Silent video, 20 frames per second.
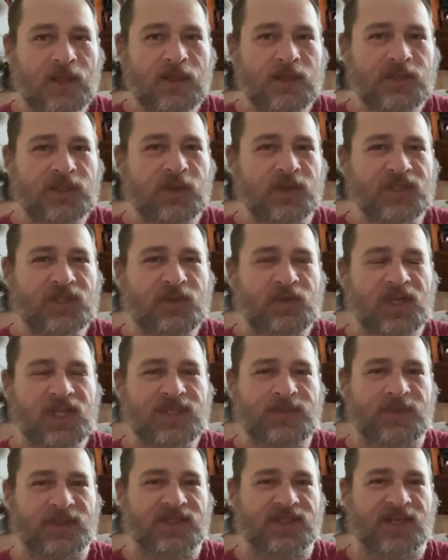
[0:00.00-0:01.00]
So it's
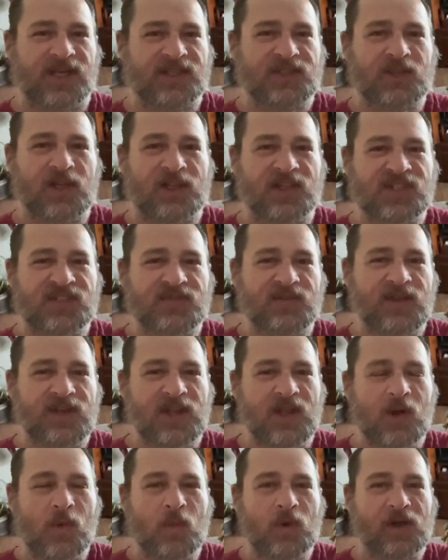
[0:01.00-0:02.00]
Christmas, and I saw this
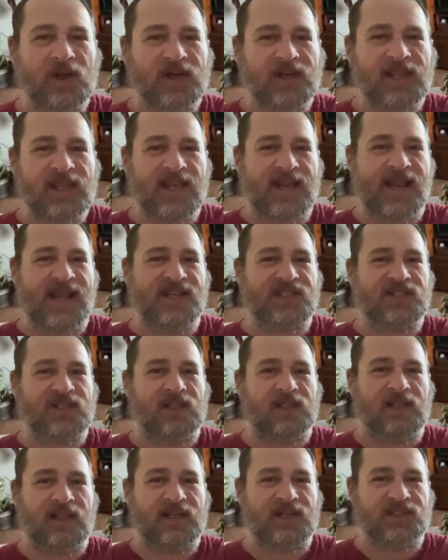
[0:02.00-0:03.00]
video where a kid asked
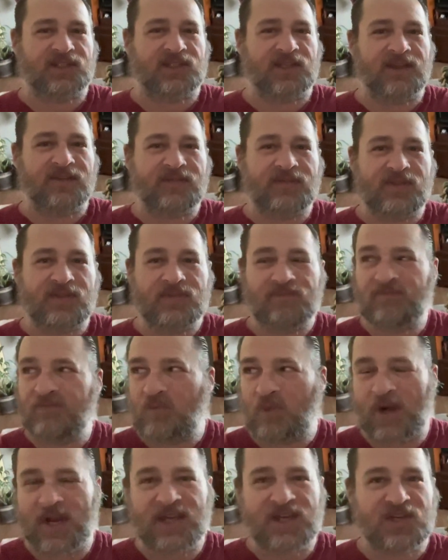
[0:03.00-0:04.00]
Alexa if
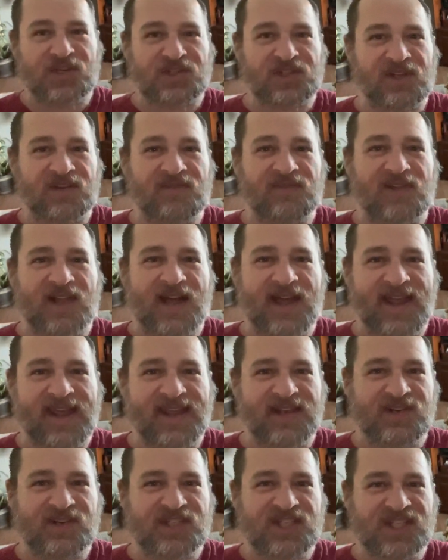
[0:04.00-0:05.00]
reindeers could fly,
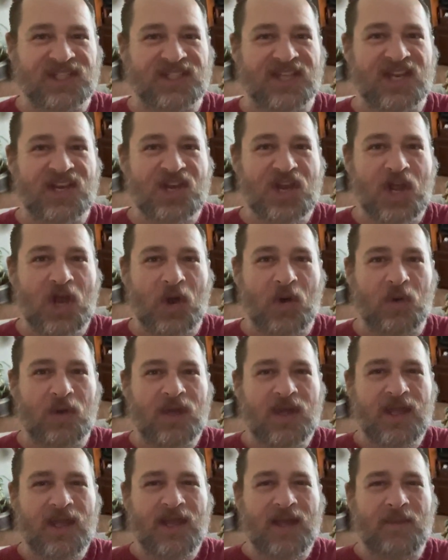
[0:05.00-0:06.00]
and she said no,
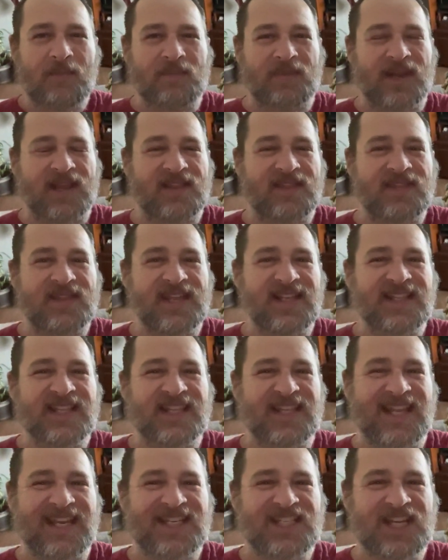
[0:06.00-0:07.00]
but I think that
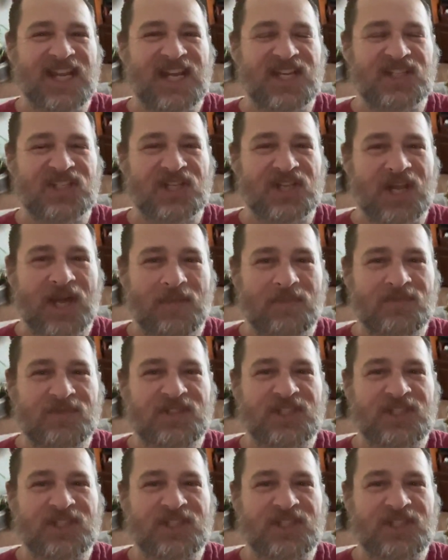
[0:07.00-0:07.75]
they changed it up.